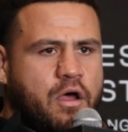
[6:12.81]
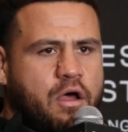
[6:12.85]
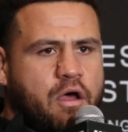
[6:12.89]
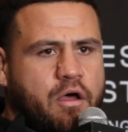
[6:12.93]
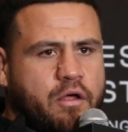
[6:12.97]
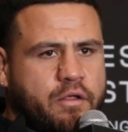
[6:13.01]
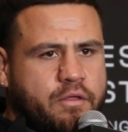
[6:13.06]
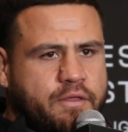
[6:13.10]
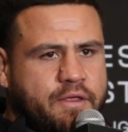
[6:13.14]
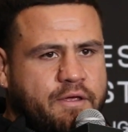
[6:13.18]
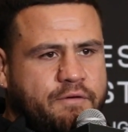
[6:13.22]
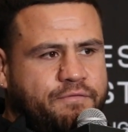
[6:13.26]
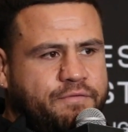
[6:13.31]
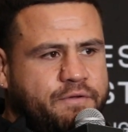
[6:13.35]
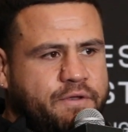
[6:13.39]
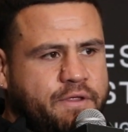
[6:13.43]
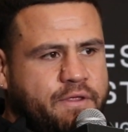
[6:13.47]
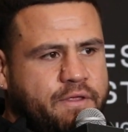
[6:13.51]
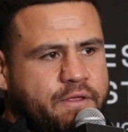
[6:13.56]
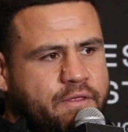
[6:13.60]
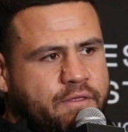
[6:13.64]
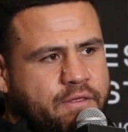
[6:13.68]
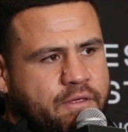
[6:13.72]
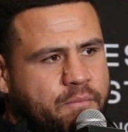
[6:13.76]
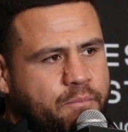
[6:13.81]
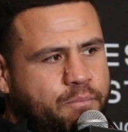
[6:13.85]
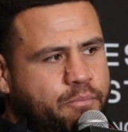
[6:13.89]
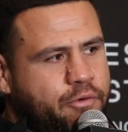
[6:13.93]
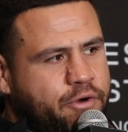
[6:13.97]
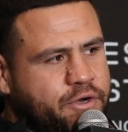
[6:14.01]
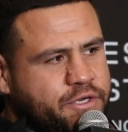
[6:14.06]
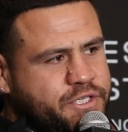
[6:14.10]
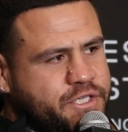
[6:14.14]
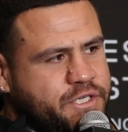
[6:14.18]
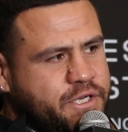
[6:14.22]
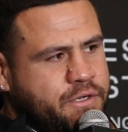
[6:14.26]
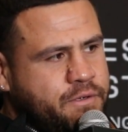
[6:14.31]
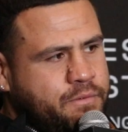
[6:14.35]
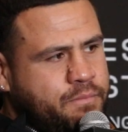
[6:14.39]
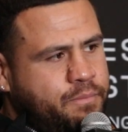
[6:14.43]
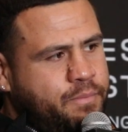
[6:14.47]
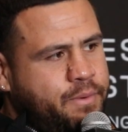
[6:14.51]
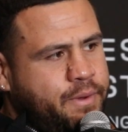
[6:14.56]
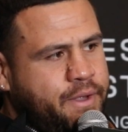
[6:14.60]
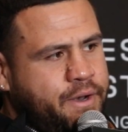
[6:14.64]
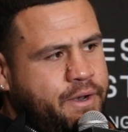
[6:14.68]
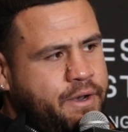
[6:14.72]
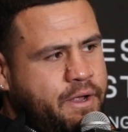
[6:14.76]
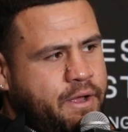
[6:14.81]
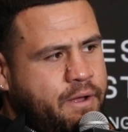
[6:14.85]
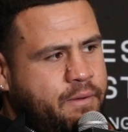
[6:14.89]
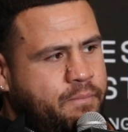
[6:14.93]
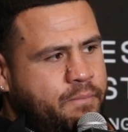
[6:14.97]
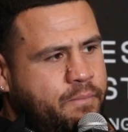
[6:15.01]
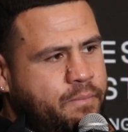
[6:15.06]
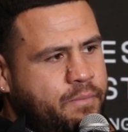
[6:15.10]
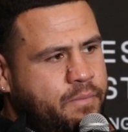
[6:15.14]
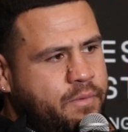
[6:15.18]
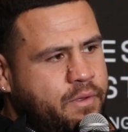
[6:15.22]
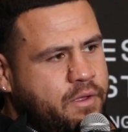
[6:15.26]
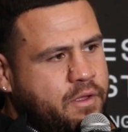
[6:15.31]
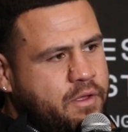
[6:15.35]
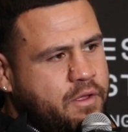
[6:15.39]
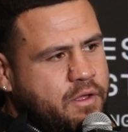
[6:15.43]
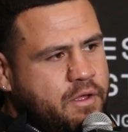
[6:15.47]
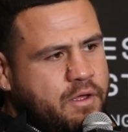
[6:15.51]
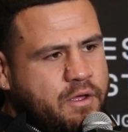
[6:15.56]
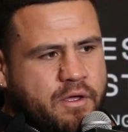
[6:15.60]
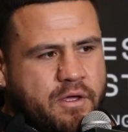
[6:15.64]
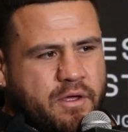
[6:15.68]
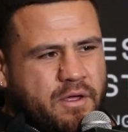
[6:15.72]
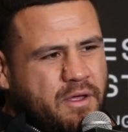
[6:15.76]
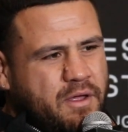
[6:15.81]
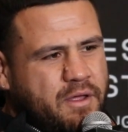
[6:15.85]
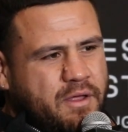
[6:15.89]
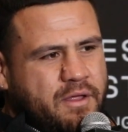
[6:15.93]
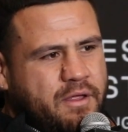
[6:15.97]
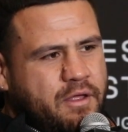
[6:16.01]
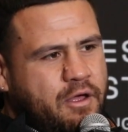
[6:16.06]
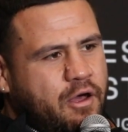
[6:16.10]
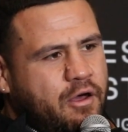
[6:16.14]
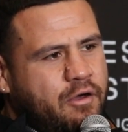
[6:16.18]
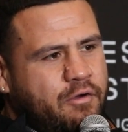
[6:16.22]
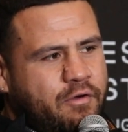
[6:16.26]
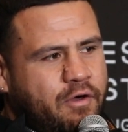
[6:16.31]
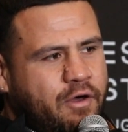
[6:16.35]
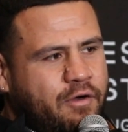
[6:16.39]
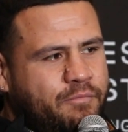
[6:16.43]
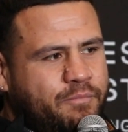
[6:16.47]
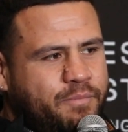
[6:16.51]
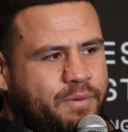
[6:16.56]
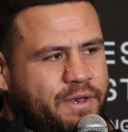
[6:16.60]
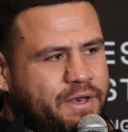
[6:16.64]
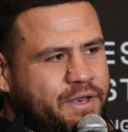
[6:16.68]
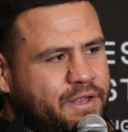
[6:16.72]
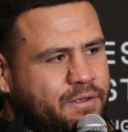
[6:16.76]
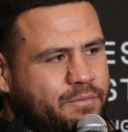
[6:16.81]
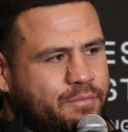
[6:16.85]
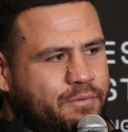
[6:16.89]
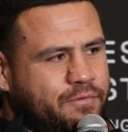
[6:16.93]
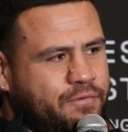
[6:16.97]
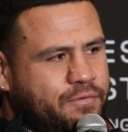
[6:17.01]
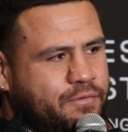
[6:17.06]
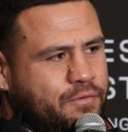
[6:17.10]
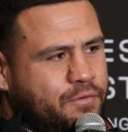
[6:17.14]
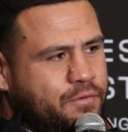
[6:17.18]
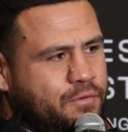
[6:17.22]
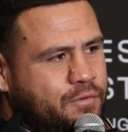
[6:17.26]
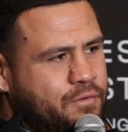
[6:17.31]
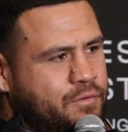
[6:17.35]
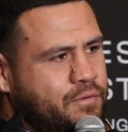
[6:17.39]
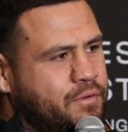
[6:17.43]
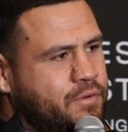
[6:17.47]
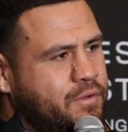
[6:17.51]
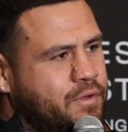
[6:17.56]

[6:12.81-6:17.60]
Oh, definitely there's some pressure, but I've been here before.